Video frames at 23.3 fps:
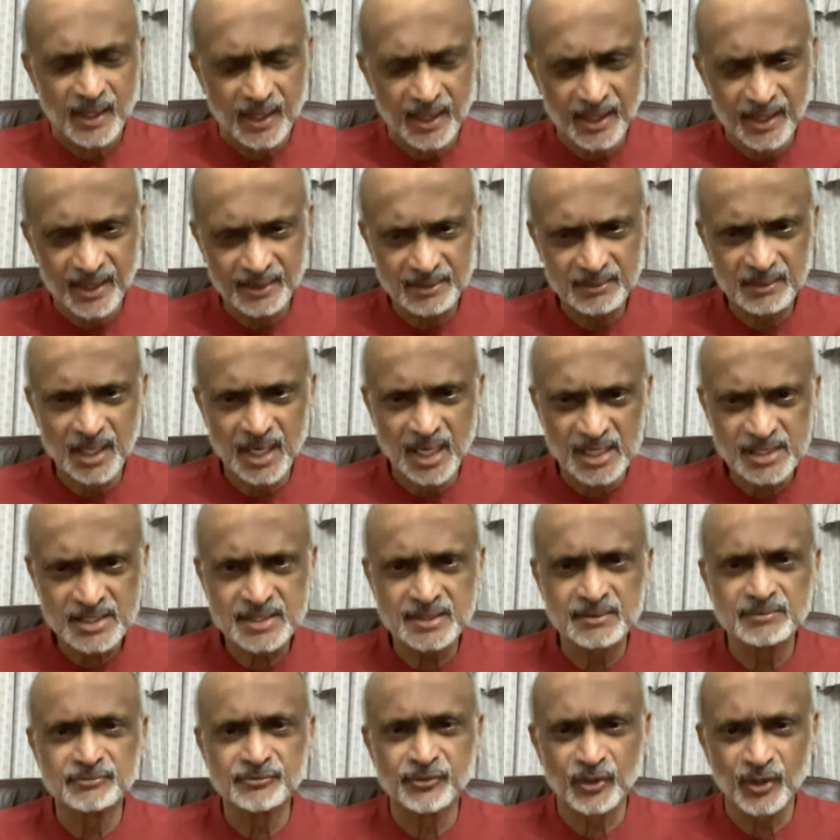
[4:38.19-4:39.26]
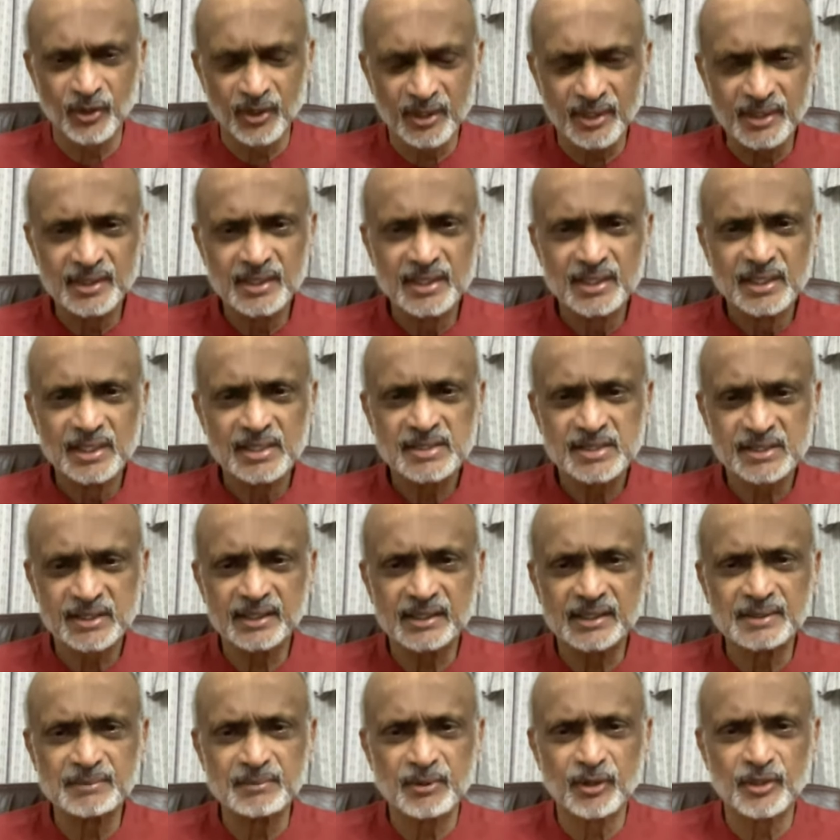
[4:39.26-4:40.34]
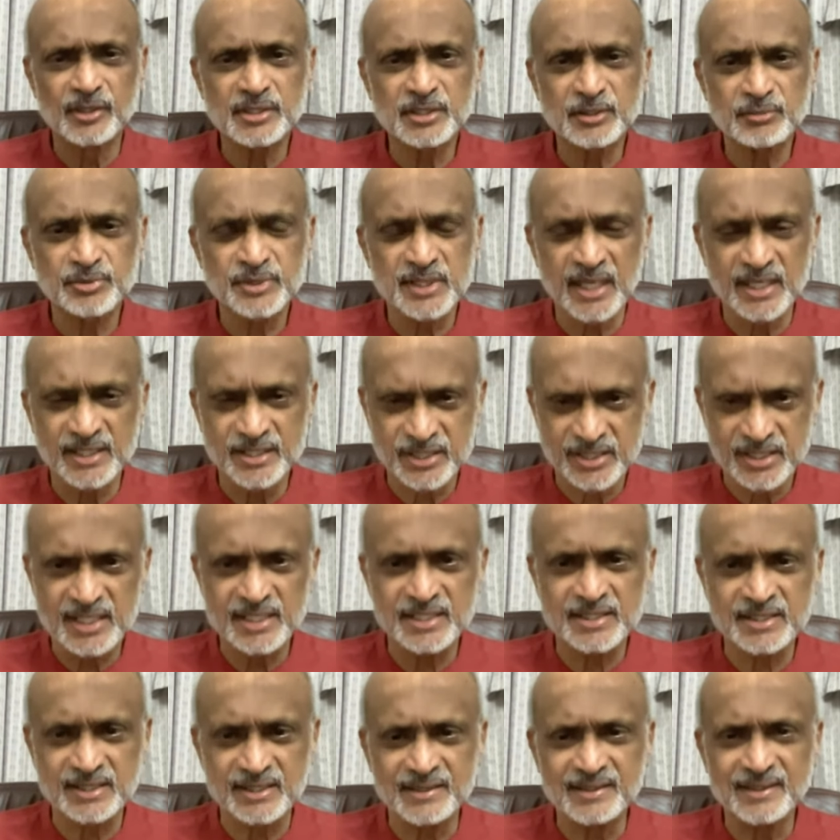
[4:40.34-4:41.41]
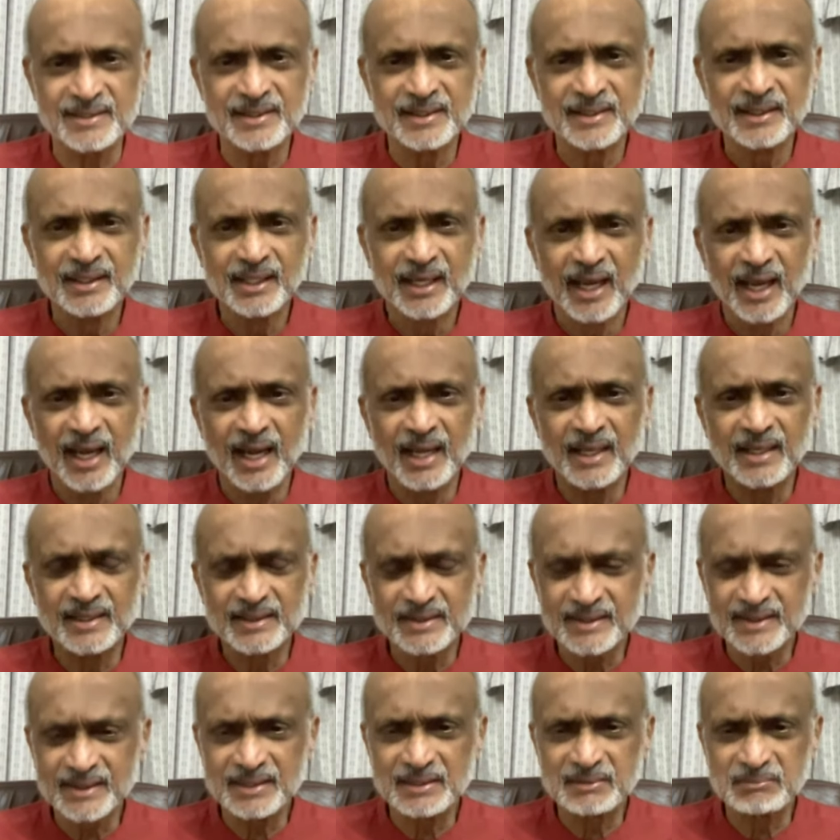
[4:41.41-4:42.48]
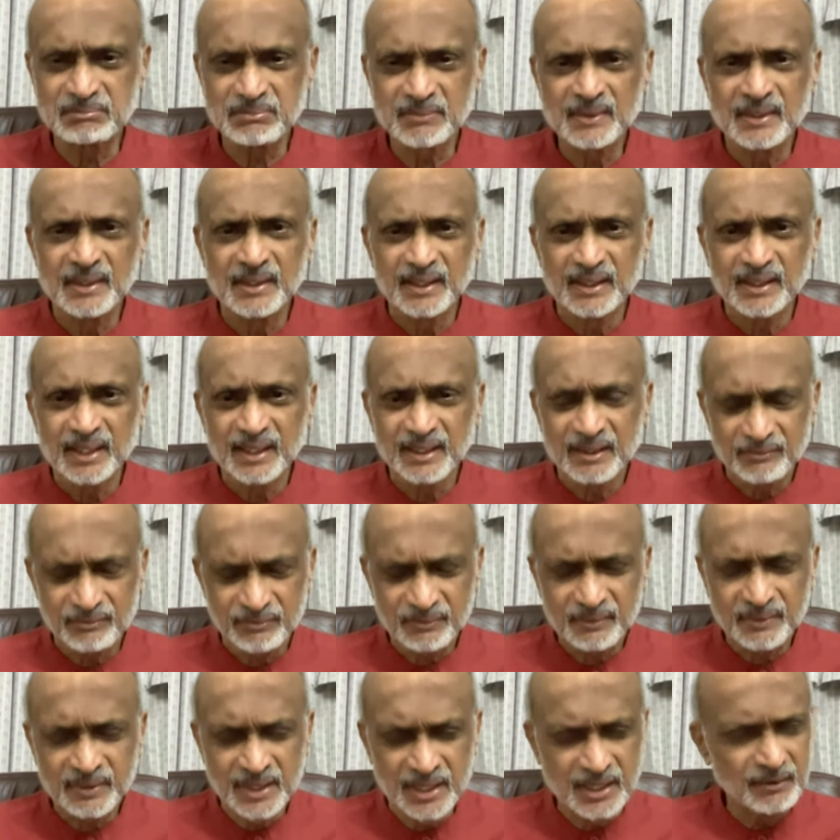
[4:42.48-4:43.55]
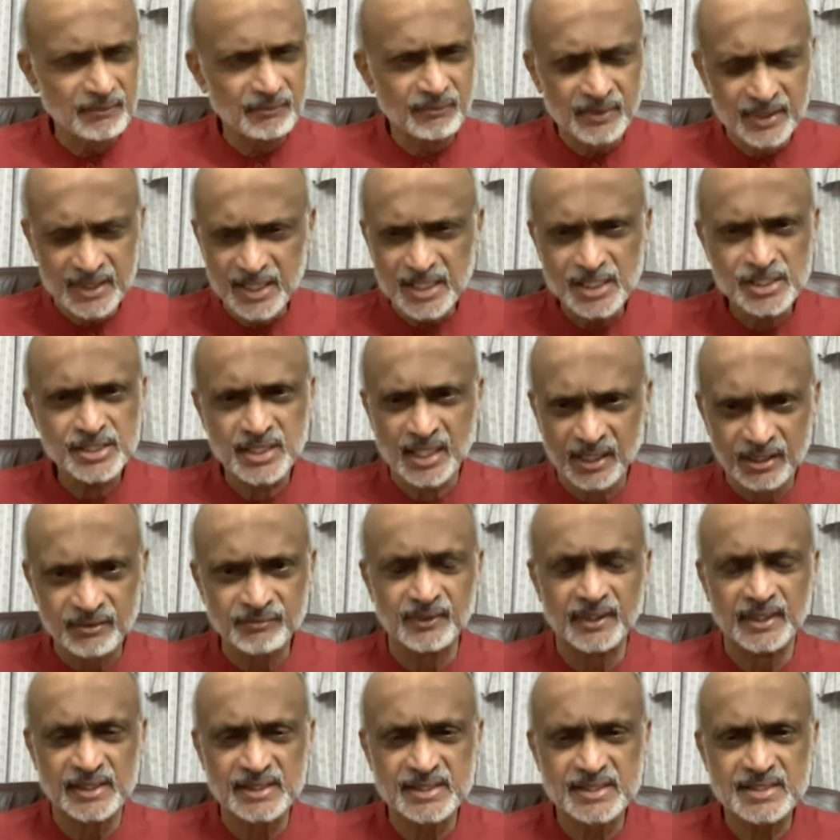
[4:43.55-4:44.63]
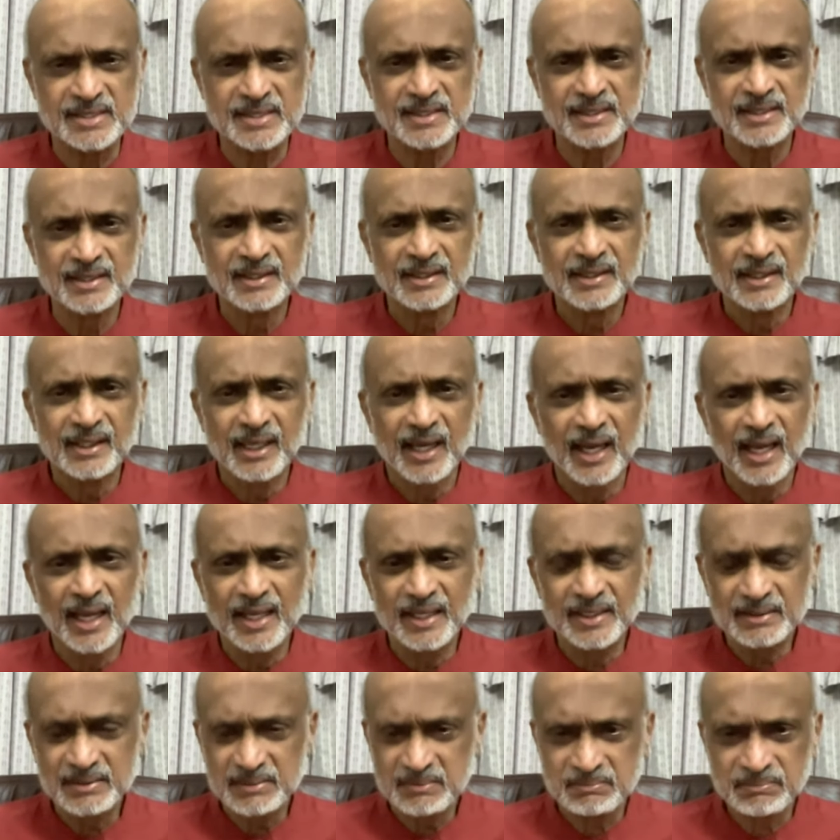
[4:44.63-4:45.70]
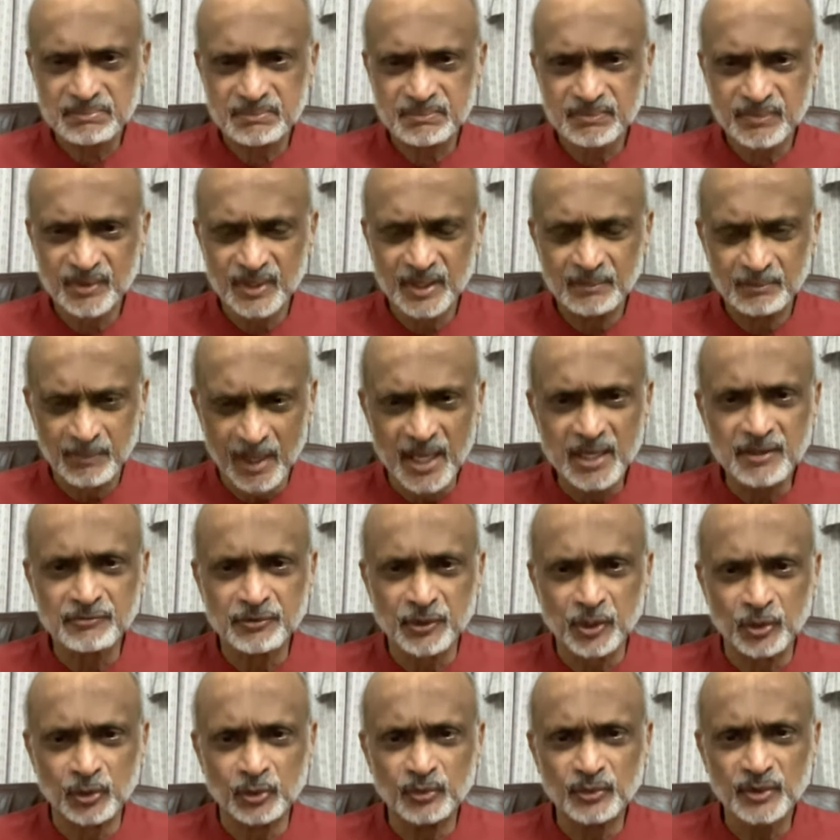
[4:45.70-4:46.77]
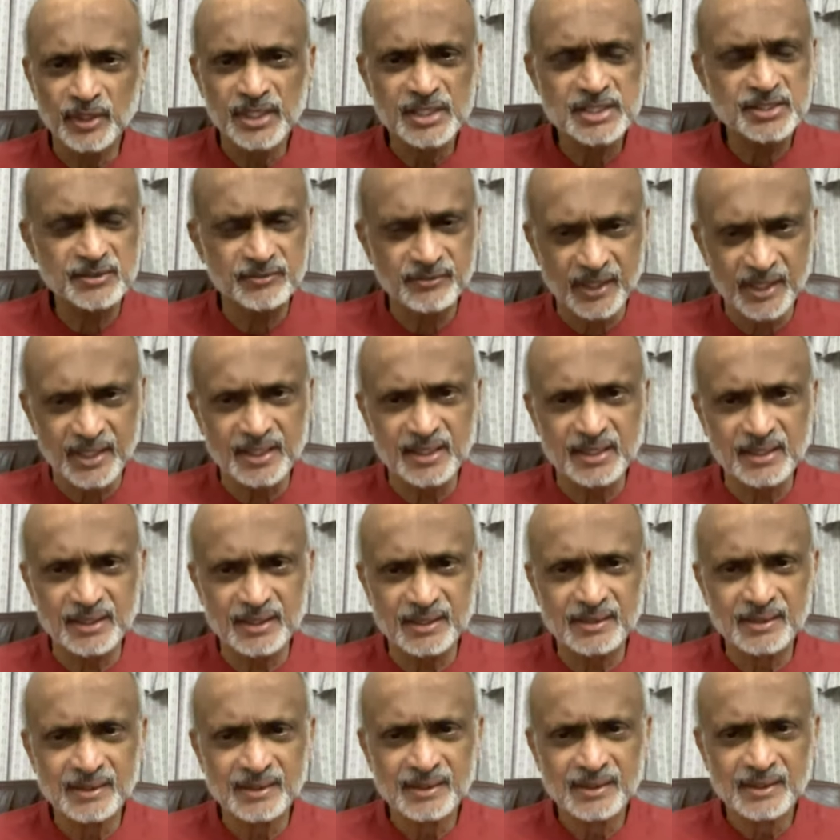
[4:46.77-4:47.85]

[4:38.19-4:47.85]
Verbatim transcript: I asked him for a certain amount of substantiation, and uh, he he is convinced. And in my view, it's a very